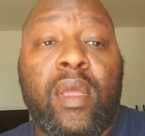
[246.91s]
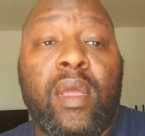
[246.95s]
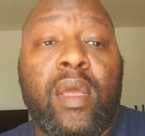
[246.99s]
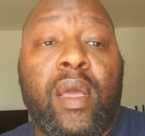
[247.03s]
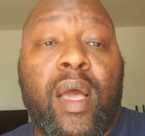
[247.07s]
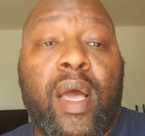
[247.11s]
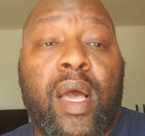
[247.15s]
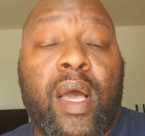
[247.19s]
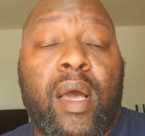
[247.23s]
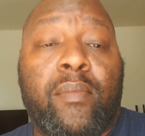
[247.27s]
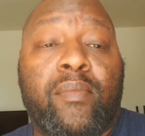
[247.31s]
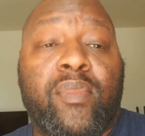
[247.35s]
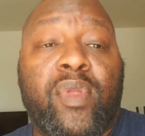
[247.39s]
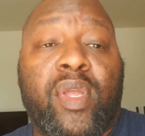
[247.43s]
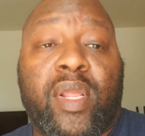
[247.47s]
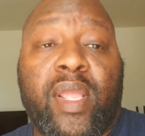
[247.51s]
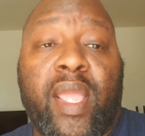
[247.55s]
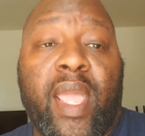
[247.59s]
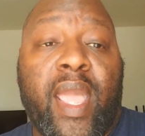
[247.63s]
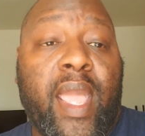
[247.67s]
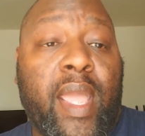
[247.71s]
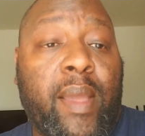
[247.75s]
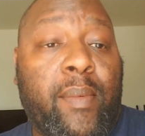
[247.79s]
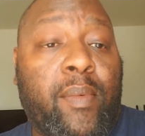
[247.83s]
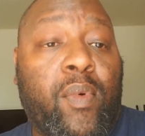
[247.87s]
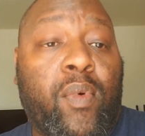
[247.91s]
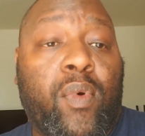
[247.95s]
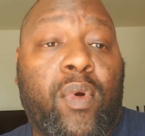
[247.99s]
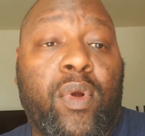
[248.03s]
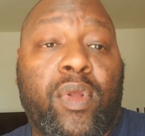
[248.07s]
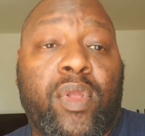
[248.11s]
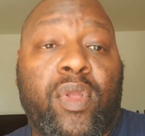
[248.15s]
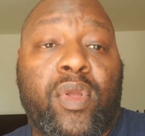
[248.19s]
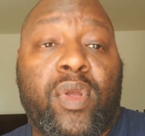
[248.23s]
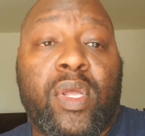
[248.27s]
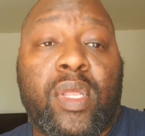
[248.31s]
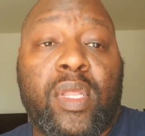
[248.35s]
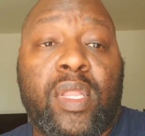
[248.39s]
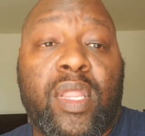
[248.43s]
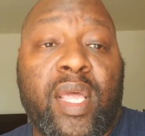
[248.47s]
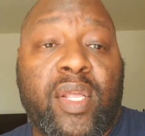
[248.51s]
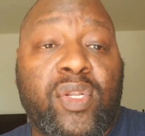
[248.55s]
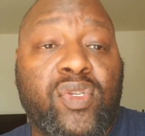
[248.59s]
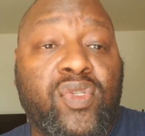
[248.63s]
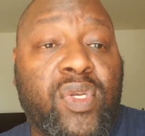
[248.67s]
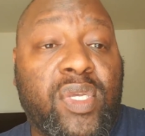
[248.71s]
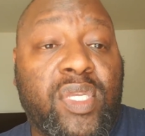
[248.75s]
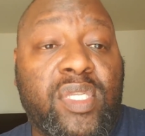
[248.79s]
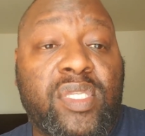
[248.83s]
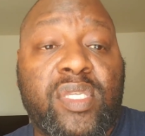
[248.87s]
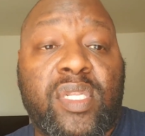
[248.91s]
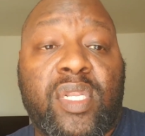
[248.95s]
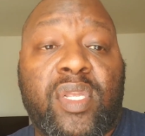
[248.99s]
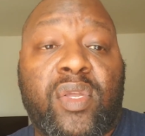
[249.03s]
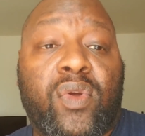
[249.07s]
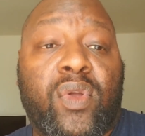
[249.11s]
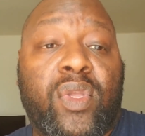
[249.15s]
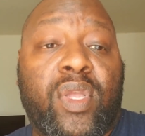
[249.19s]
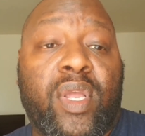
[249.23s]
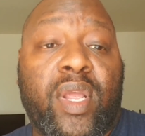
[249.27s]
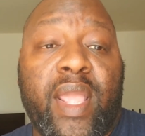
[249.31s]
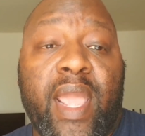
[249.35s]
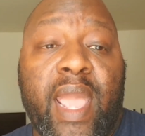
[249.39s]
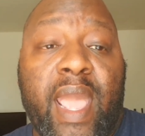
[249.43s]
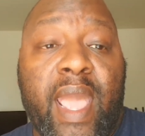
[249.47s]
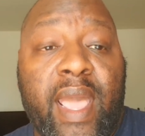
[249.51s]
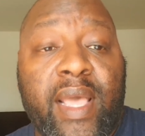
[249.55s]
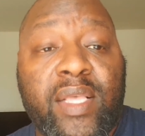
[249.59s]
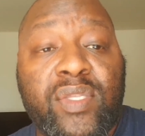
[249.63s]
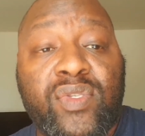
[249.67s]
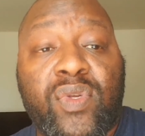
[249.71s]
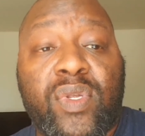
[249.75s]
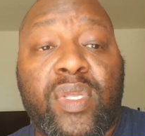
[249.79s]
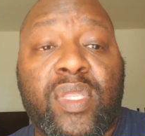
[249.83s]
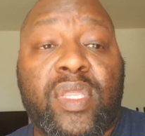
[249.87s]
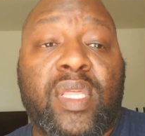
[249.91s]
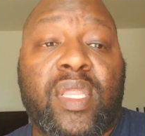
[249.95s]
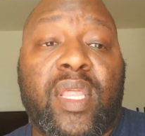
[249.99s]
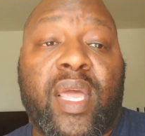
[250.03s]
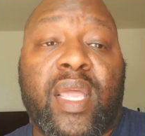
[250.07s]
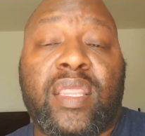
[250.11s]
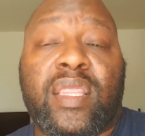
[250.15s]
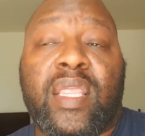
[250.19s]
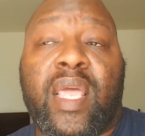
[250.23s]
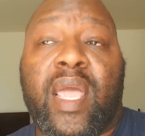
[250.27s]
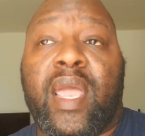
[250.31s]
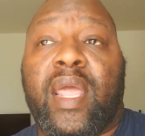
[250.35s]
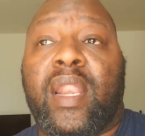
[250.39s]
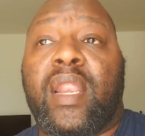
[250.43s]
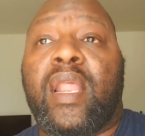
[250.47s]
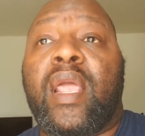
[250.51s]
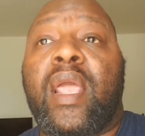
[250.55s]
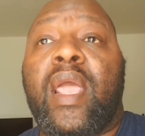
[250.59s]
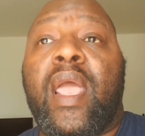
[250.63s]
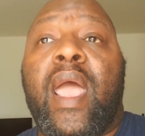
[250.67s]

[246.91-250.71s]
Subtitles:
your cable or your electricity or your gas or anything like that.